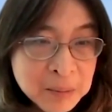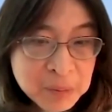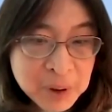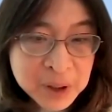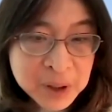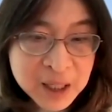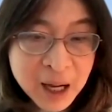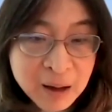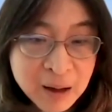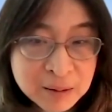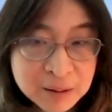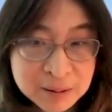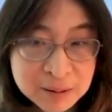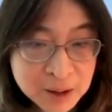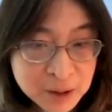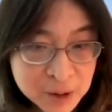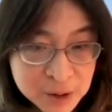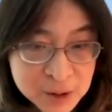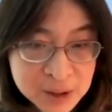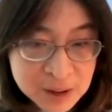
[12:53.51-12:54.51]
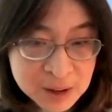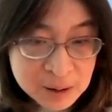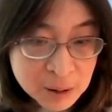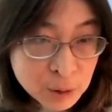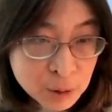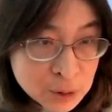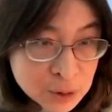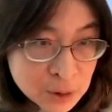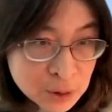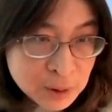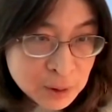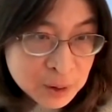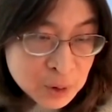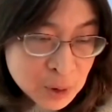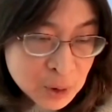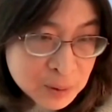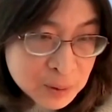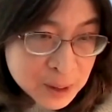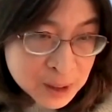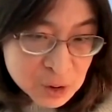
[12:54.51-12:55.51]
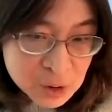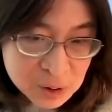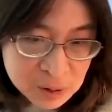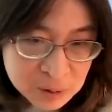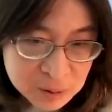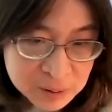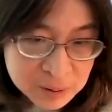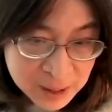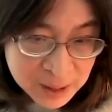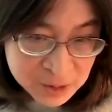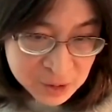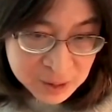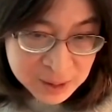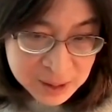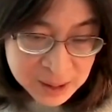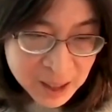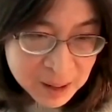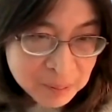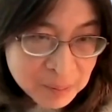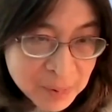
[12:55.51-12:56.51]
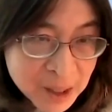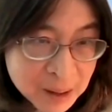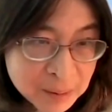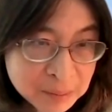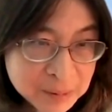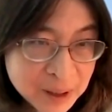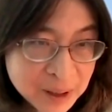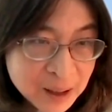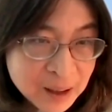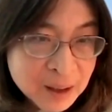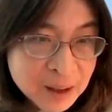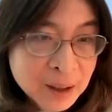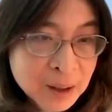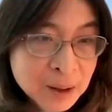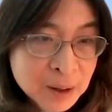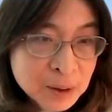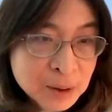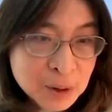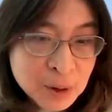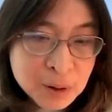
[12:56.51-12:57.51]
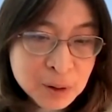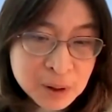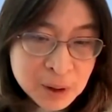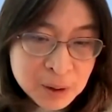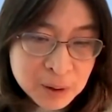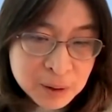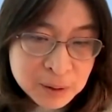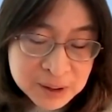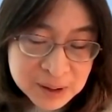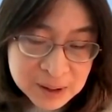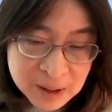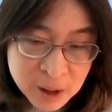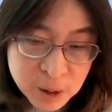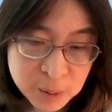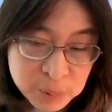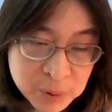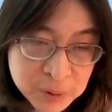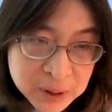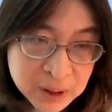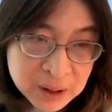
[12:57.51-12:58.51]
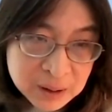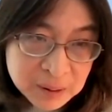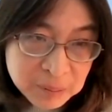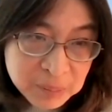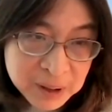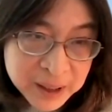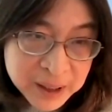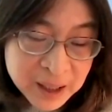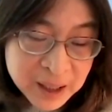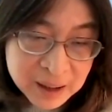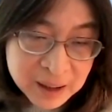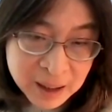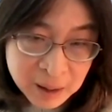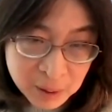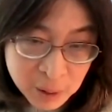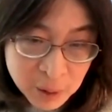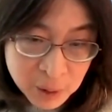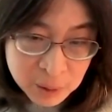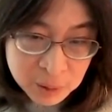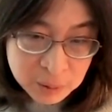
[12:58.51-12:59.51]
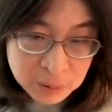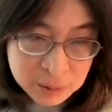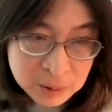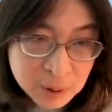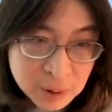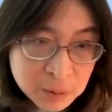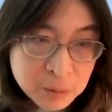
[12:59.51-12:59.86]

But now there's also a new issue that just came up that Google is now putting the plan on hold.